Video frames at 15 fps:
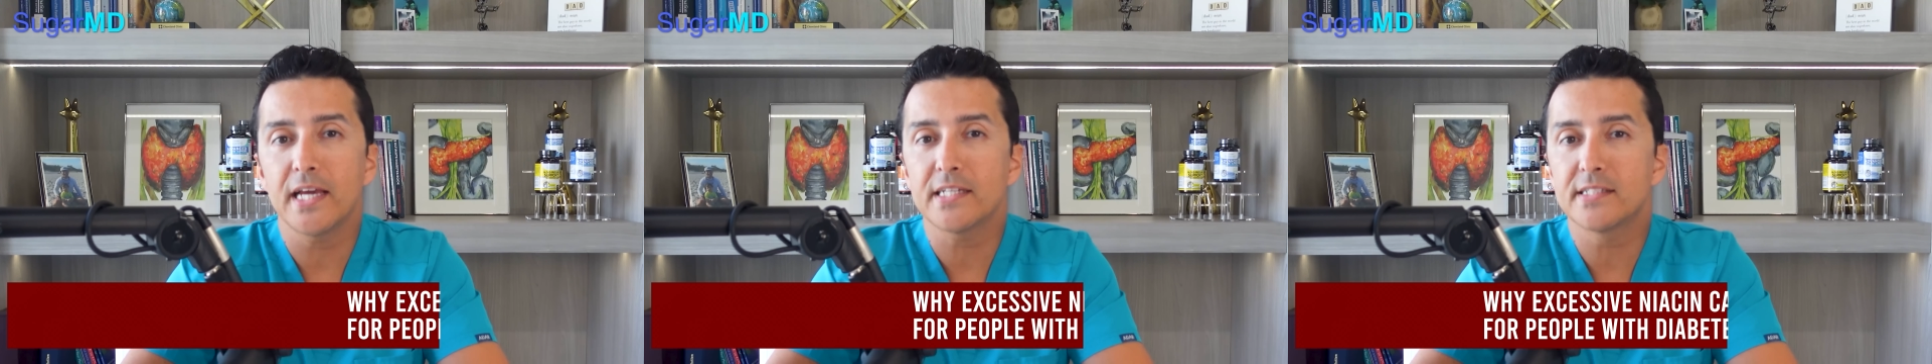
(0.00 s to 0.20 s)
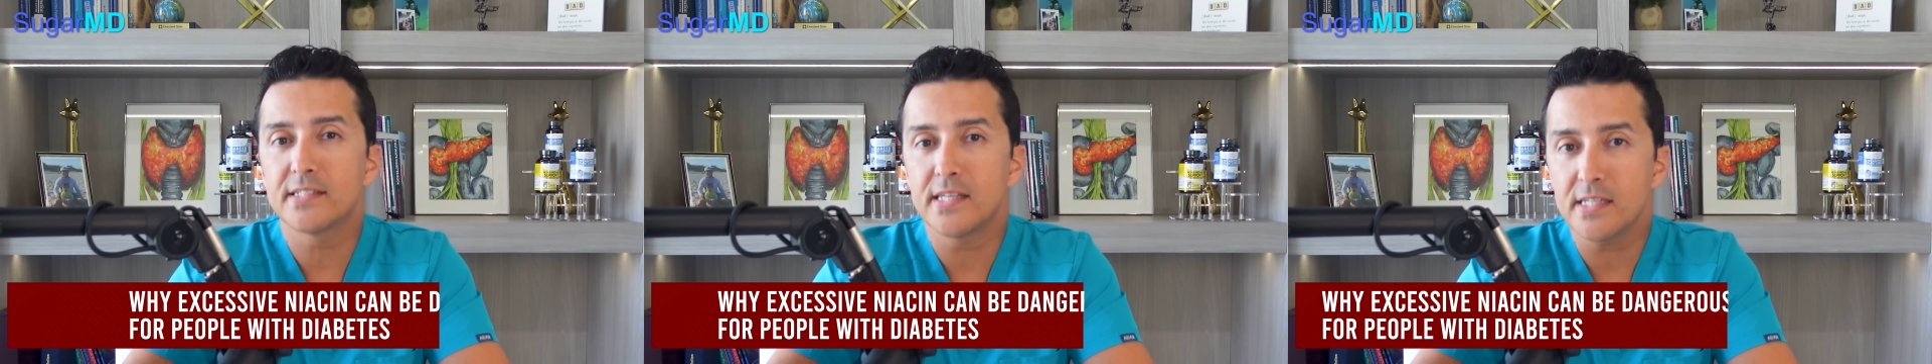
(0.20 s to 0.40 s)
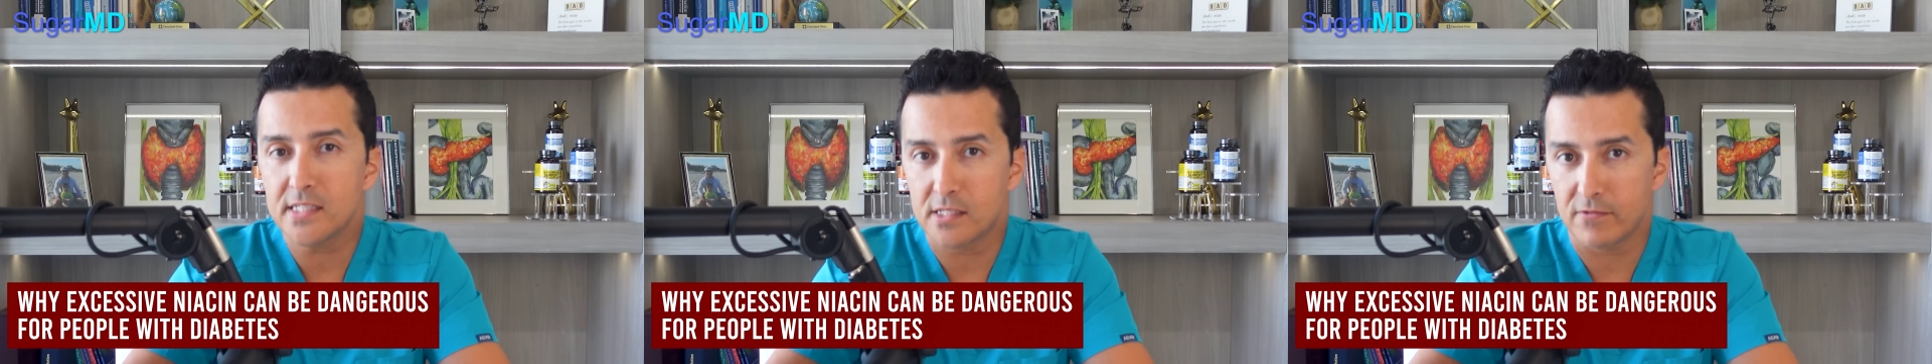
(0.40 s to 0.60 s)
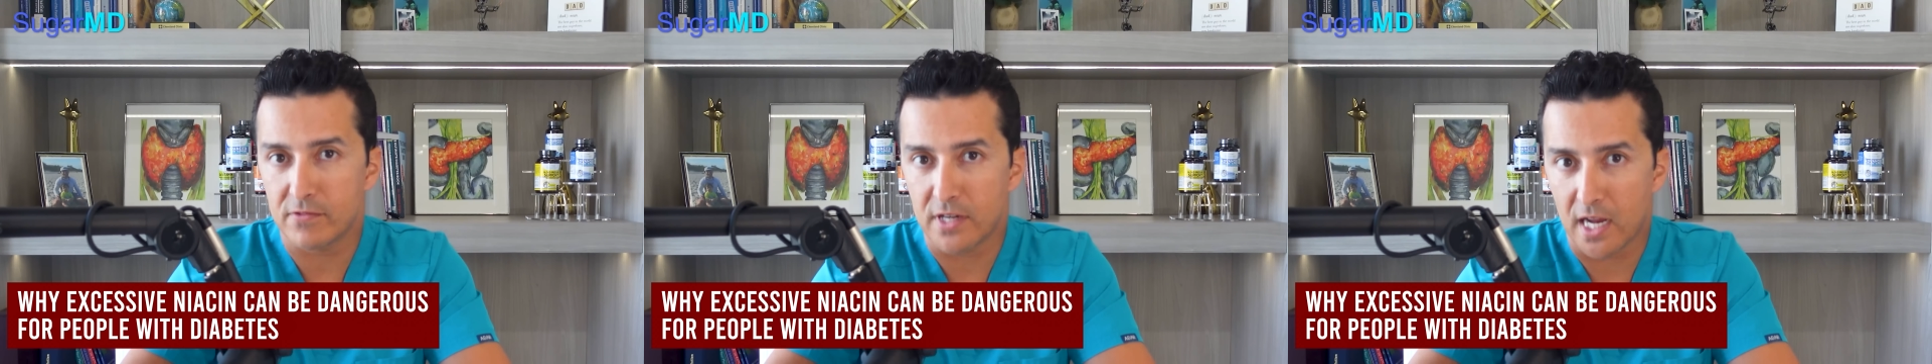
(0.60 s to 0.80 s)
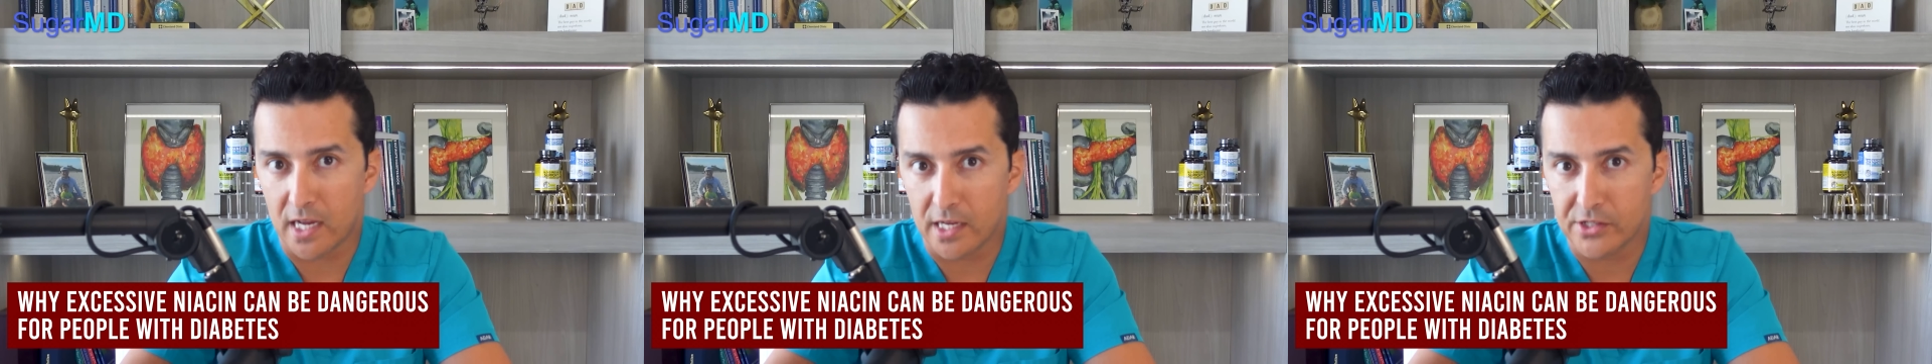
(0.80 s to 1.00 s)
excessive
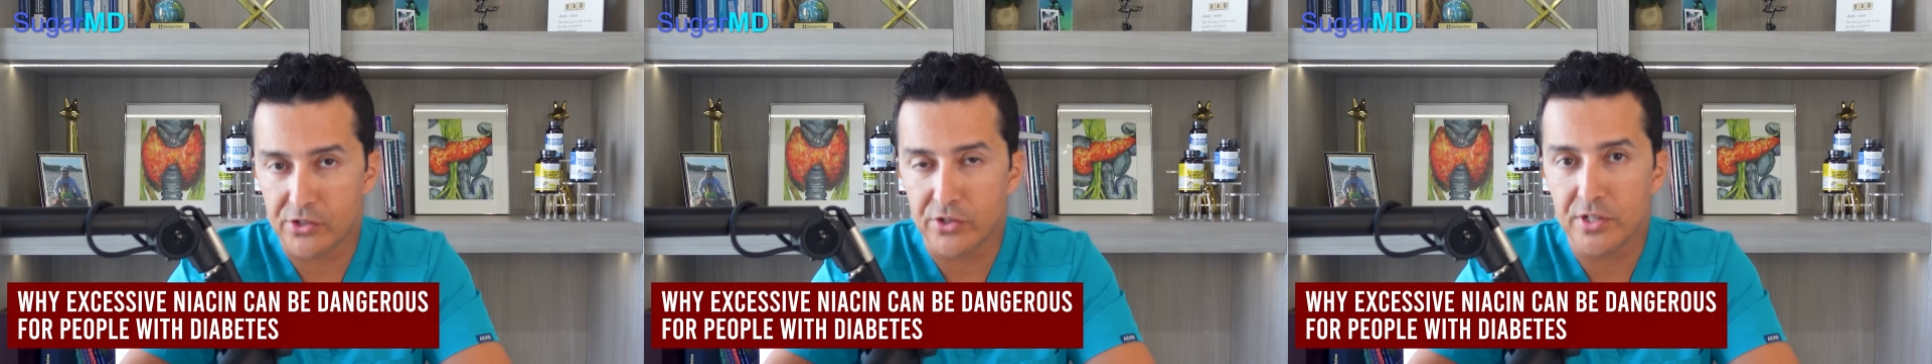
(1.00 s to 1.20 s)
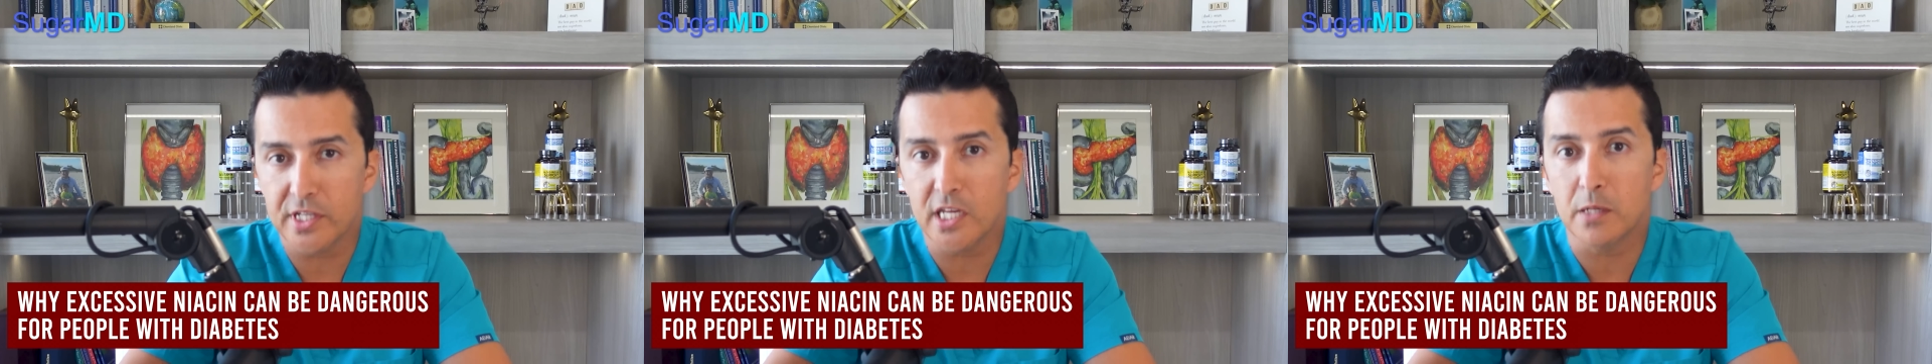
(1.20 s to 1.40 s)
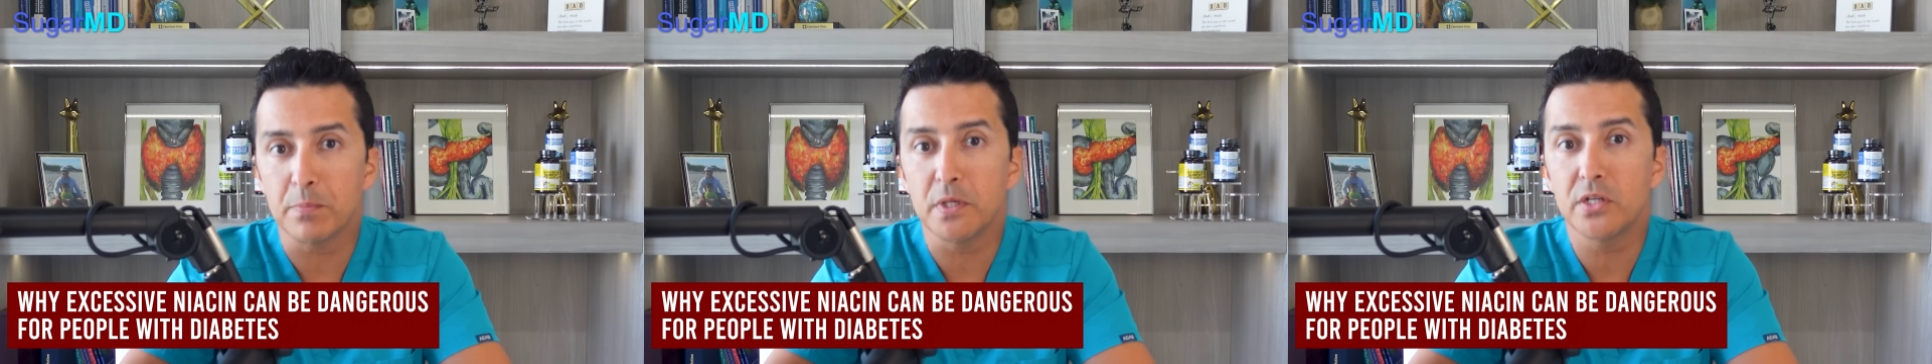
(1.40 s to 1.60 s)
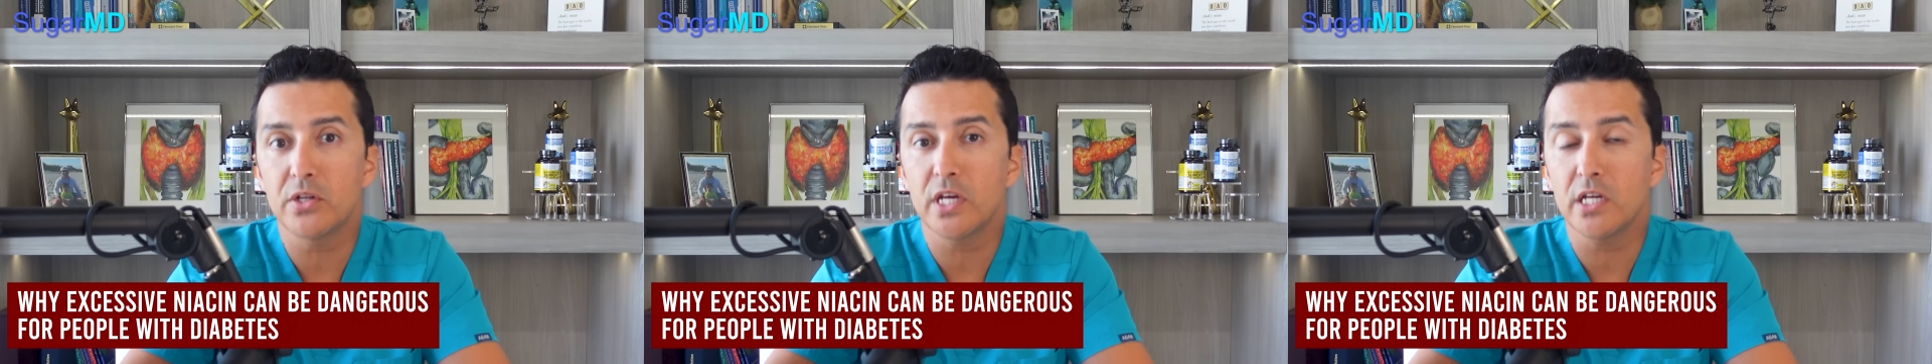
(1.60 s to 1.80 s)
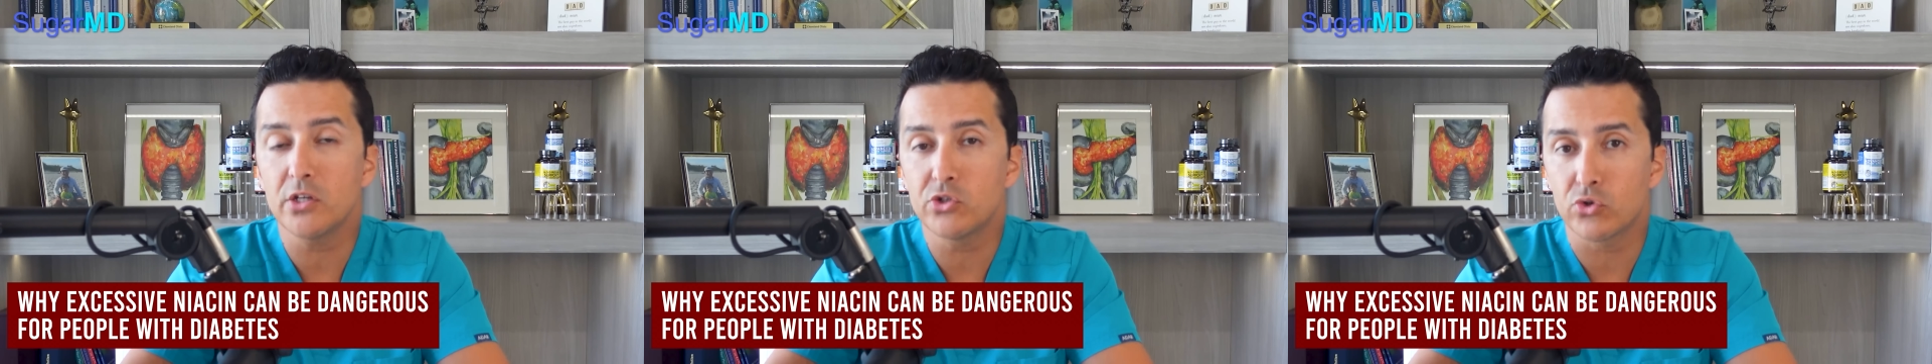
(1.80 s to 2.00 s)
niacin can be
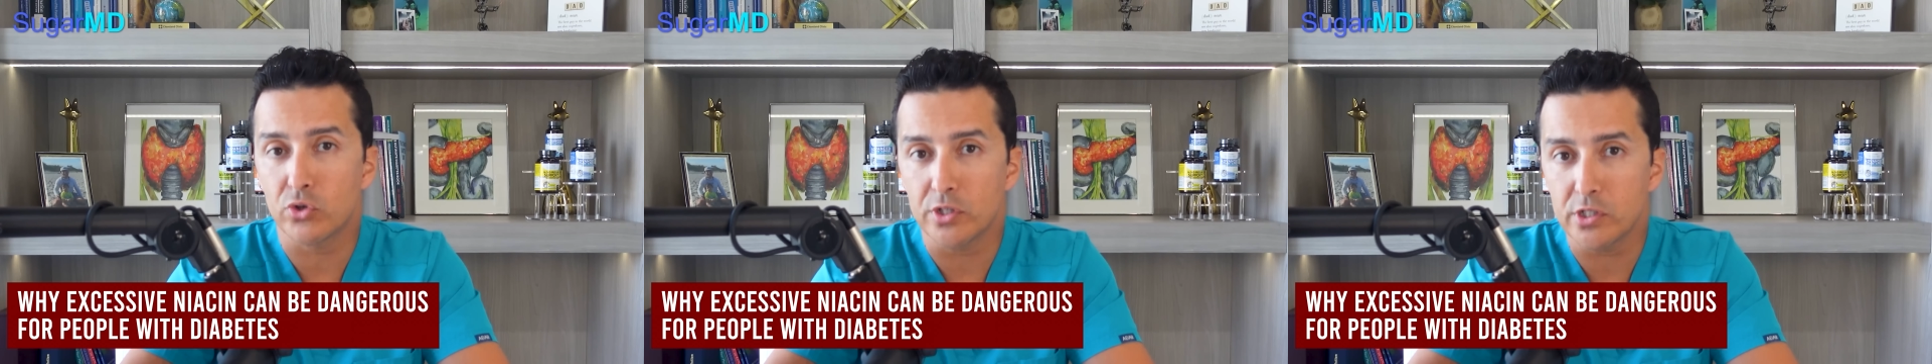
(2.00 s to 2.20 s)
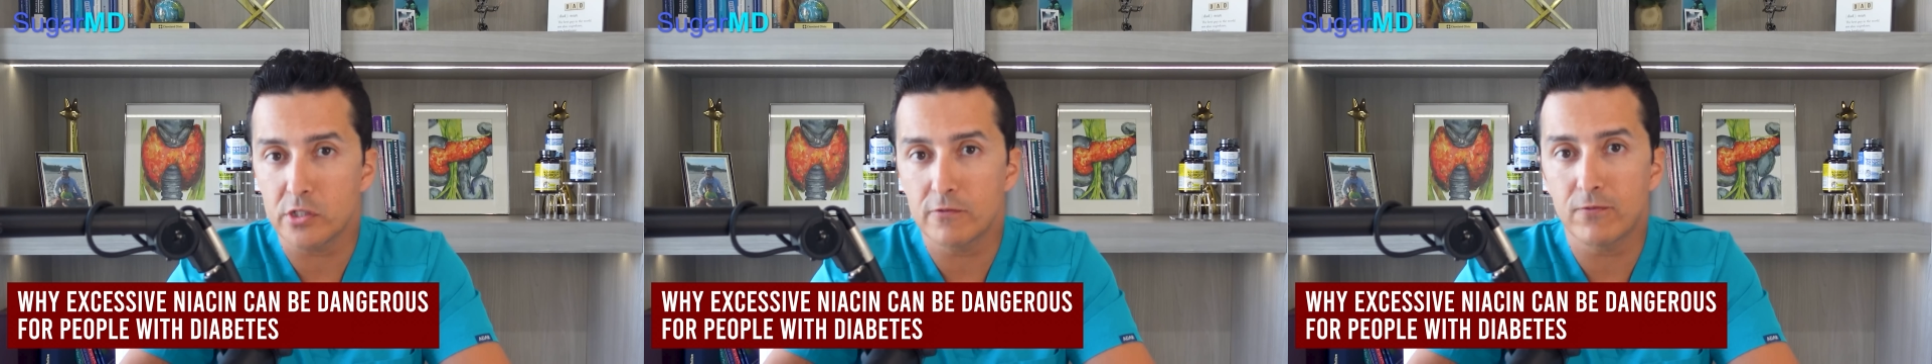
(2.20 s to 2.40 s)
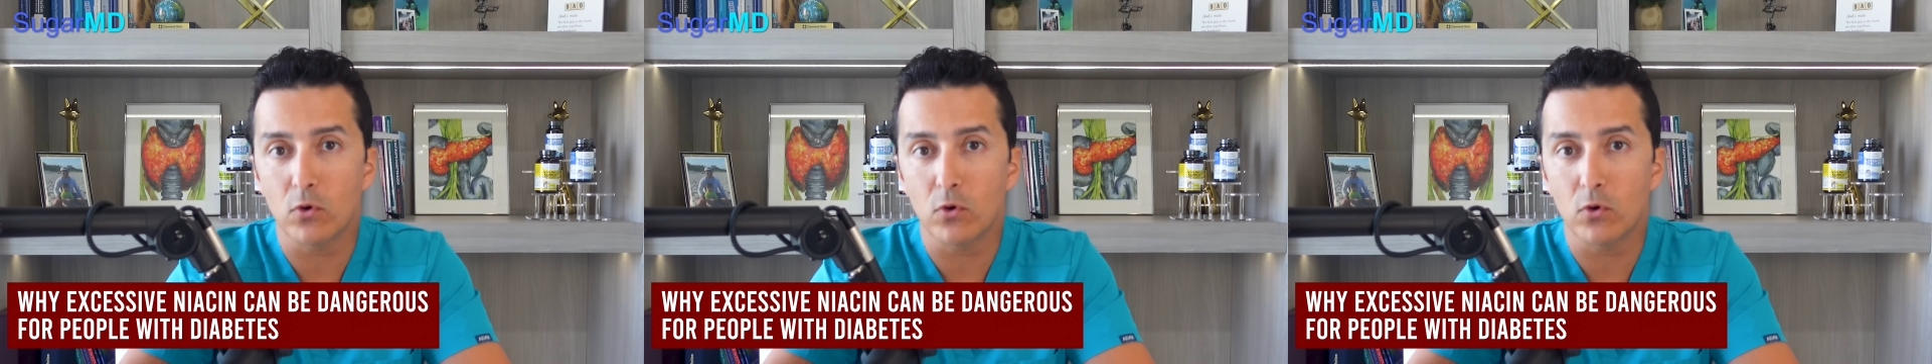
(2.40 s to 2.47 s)
dangerous